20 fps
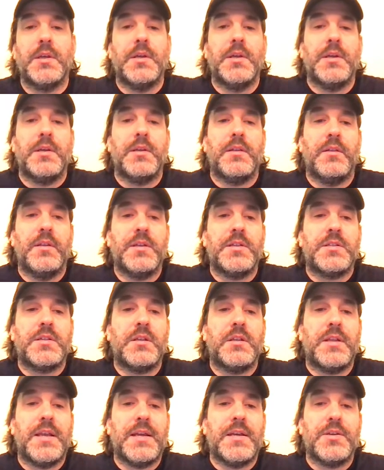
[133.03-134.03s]
This
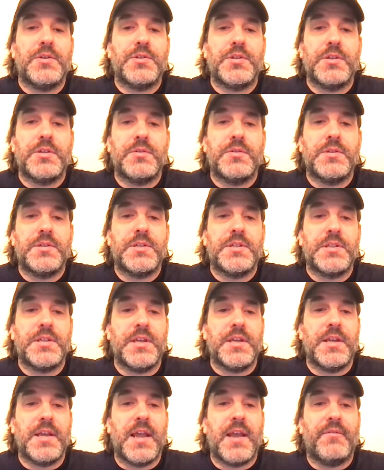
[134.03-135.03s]
allows you to
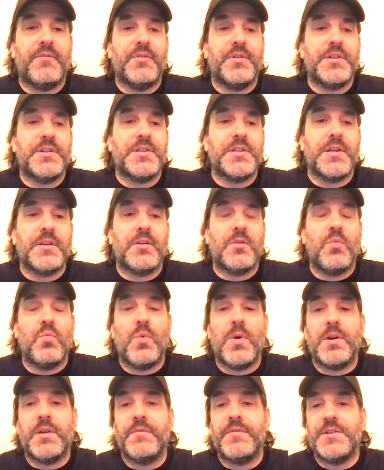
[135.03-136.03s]
see every single
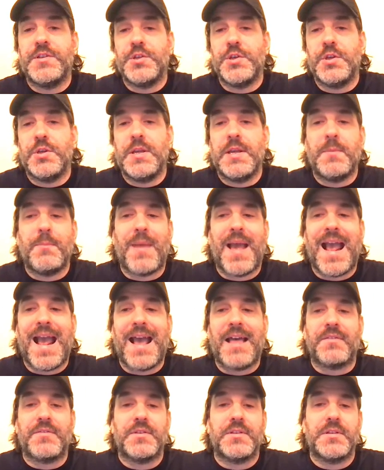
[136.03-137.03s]
one of these unique
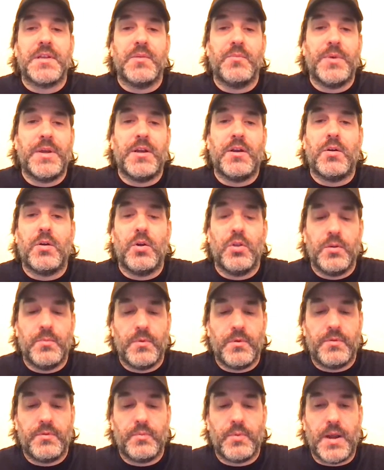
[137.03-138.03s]
paths, and we call them
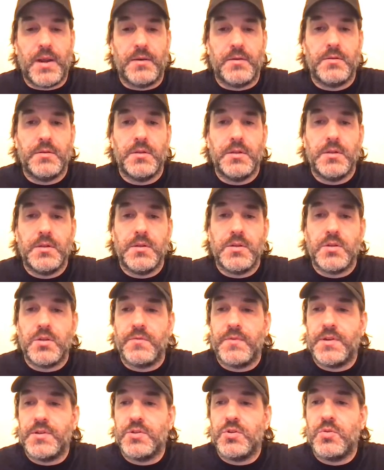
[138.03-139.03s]
a thread. So
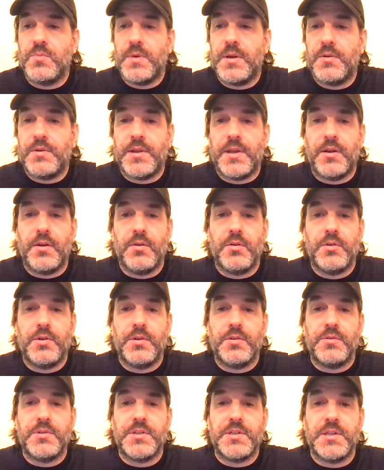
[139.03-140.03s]
if I zoom out here,
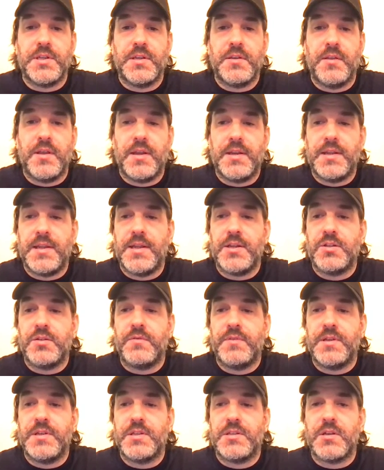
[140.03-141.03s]
you'll see that each
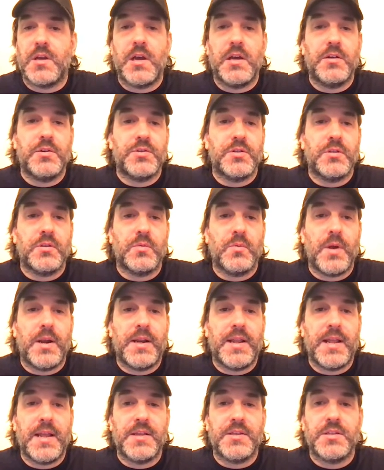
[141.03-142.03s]
of these tiles on the
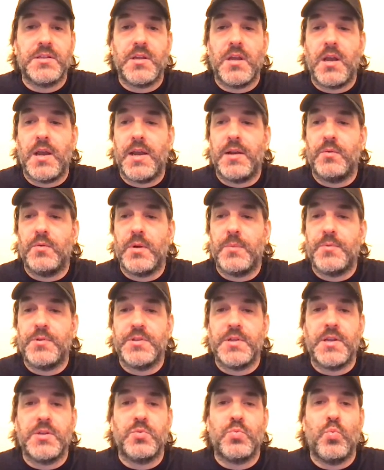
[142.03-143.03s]
right-hand side
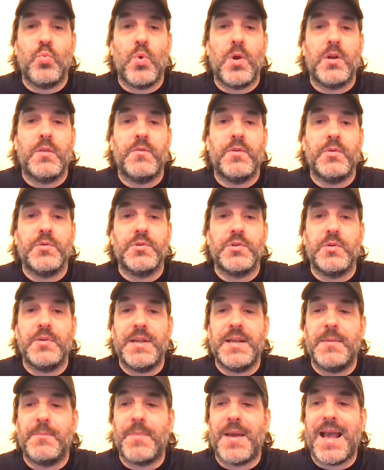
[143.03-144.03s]
represents one of those
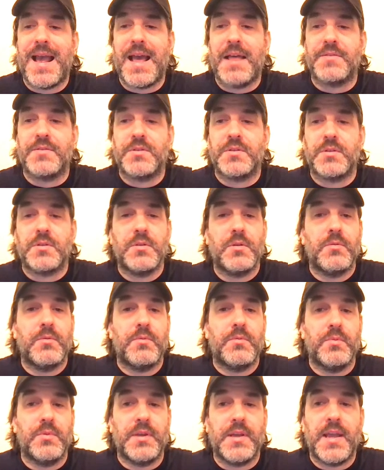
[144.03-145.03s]
unique paths
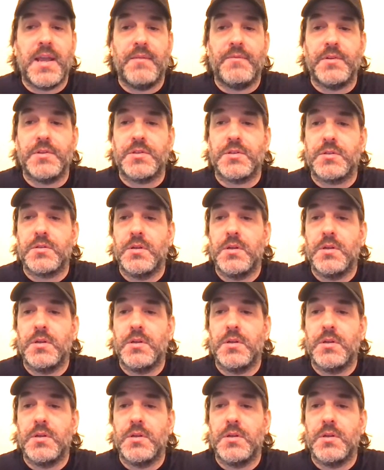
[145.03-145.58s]
through the canvas.